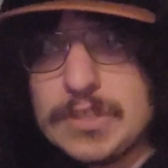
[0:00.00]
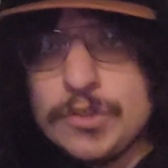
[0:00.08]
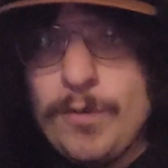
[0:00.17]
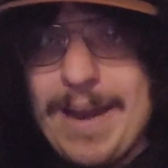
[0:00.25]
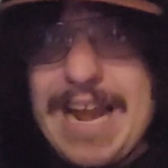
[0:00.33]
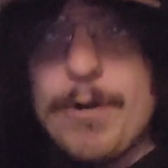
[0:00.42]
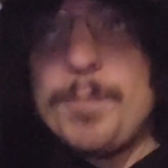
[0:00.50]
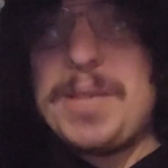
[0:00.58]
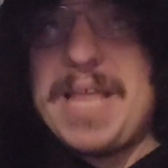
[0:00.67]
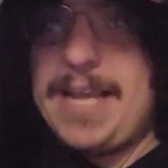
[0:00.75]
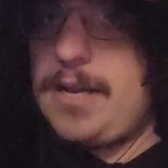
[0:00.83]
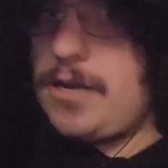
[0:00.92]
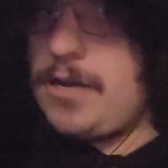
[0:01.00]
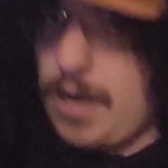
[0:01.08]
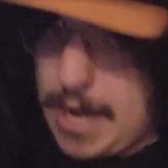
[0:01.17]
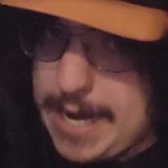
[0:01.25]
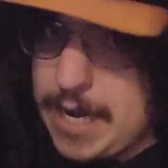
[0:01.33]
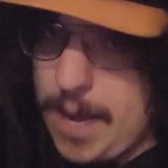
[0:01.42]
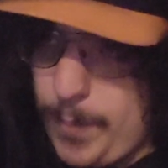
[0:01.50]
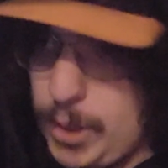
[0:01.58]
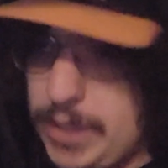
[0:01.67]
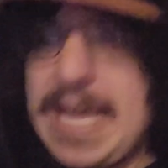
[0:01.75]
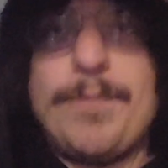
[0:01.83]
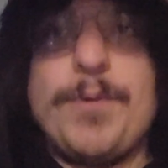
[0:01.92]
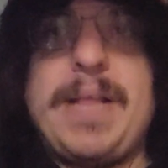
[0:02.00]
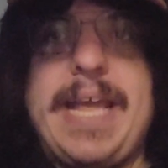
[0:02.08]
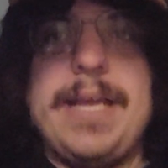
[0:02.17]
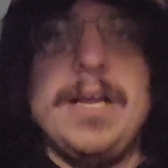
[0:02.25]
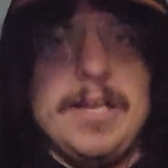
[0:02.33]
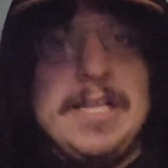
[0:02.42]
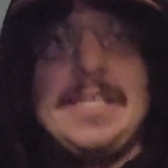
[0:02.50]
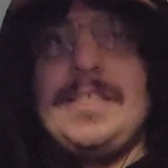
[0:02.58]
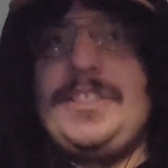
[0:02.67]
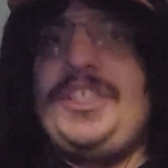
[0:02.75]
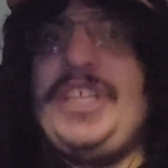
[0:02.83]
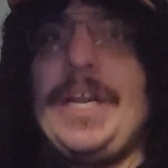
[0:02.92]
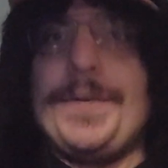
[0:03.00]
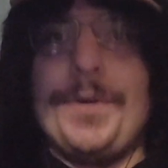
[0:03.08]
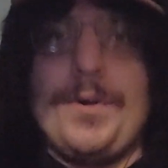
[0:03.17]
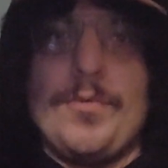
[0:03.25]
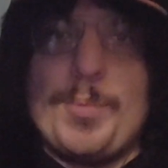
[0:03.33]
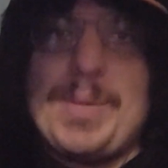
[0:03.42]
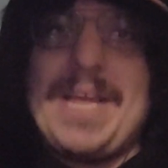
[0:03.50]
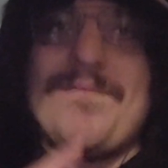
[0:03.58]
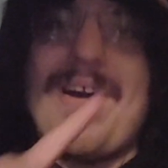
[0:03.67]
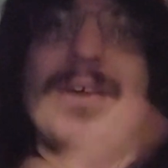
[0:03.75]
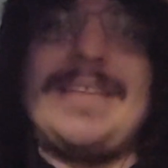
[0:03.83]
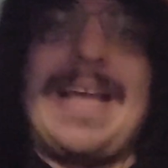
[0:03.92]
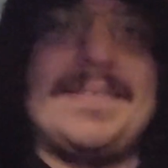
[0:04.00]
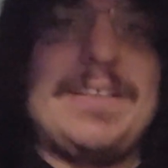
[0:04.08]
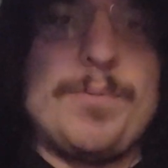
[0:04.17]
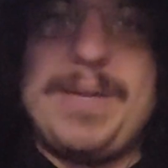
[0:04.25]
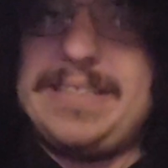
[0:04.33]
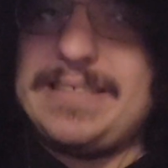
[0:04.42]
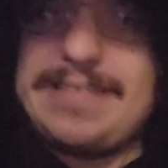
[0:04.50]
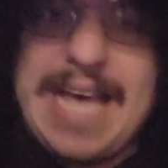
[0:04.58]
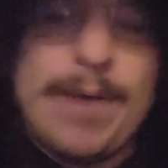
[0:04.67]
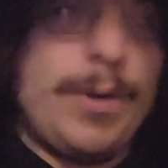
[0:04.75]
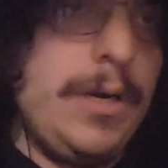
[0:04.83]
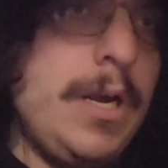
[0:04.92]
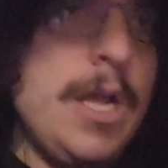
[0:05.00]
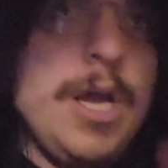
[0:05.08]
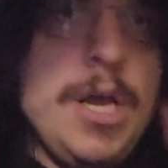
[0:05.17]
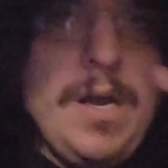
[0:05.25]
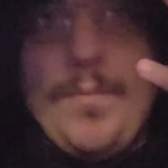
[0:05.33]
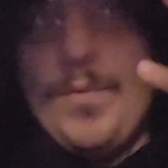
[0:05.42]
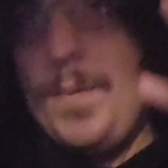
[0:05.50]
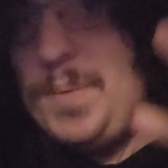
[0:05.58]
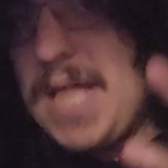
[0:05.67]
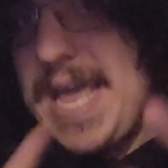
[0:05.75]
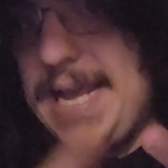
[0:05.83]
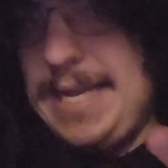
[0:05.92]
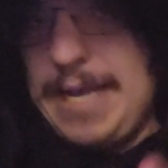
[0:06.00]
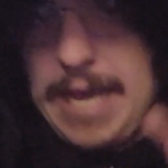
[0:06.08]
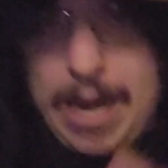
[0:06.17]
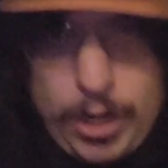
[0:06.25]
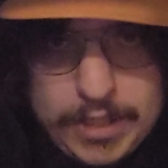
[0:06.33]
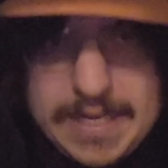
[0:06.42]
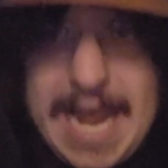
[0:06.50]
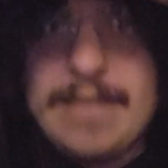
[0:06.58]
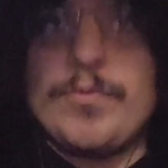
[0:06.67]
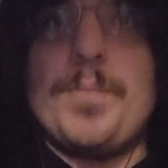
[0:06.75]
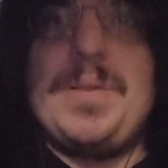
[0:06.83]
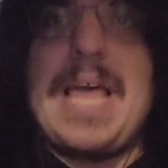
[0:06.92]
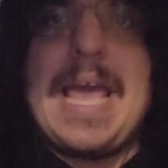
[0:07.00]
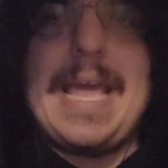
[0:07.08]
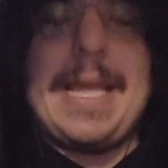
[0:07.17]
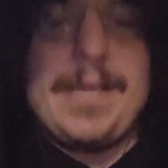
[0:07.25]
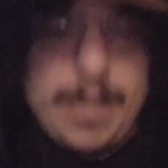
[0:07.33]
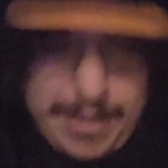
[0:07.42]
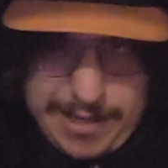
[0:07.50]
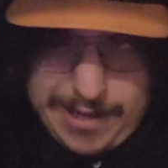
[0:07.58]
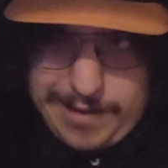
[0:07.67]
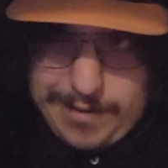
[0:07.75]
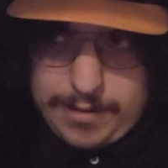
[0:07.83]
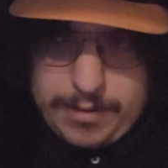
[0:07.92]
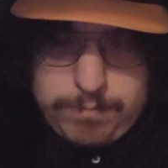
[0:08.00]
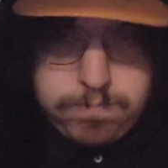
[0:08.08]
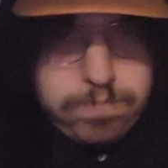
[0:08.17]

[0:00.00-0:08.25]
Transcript: So right now we're playing a couple of games. We're playing G Eternal. We're playing Final Fantasy. We're playing the Tower. We're playing Arknight. We're playing whoa,